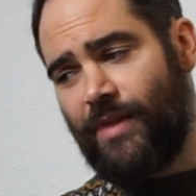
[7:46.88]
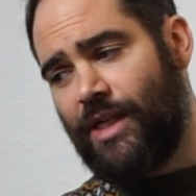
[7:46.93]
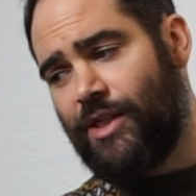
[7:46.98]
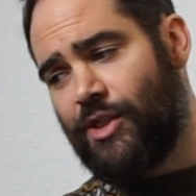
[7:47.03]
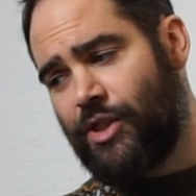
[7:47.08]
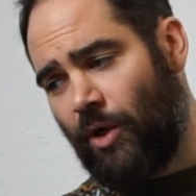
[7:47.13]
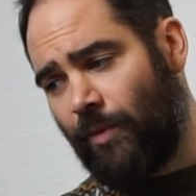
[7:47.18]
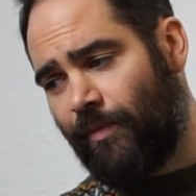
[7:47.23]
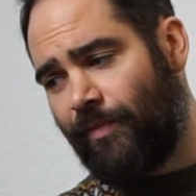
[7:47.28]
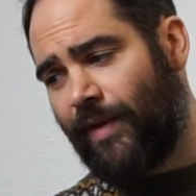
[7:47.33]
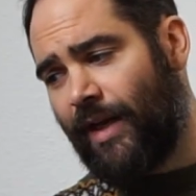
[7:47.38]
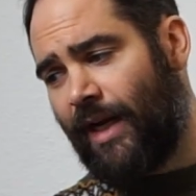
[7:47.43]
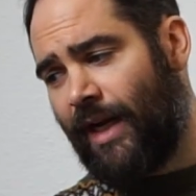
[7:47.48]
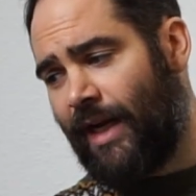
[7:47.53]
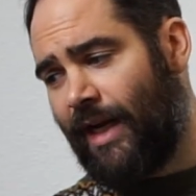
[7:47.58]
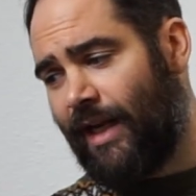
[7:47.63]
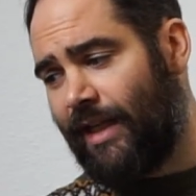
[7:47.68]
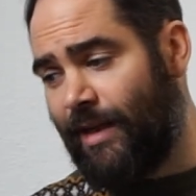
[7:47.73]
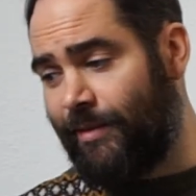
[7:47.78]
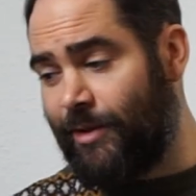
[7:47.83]
So
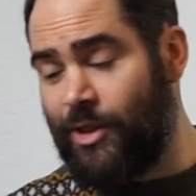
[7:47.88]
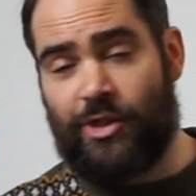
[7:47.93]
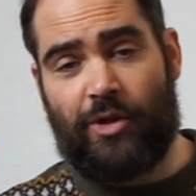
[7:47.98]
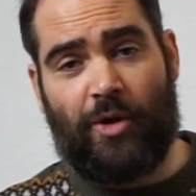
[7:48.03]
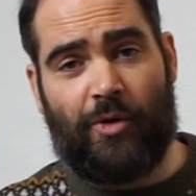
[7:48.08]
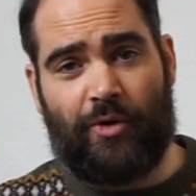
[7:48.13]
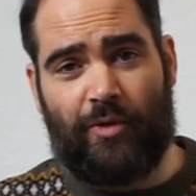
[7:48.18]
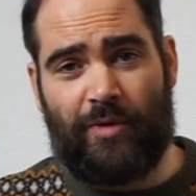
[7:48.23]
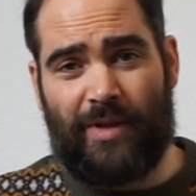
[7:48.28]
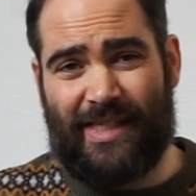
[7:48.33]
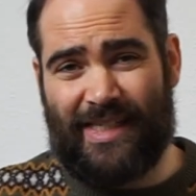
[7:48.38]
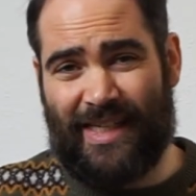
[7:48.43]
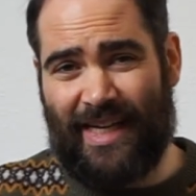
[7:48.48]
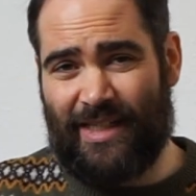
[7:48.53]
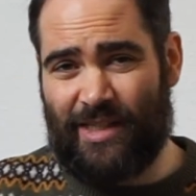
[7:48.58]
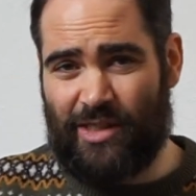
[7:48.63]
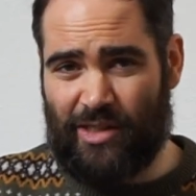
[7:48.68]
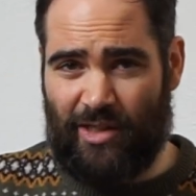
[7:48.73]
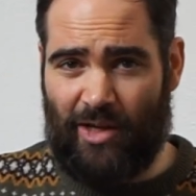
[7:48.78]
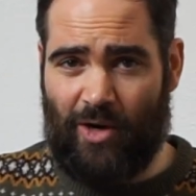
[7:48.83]
let me just go through this again
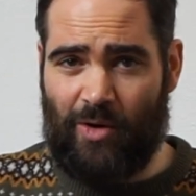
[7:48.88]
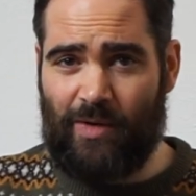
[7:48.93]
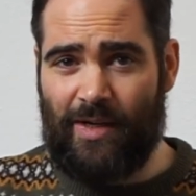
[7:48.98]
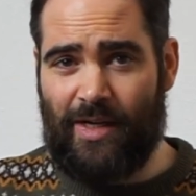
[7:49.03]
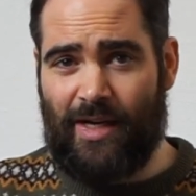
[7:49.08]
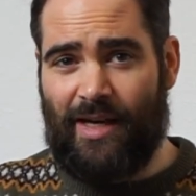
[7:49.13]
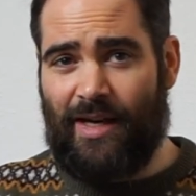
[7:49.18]
slow.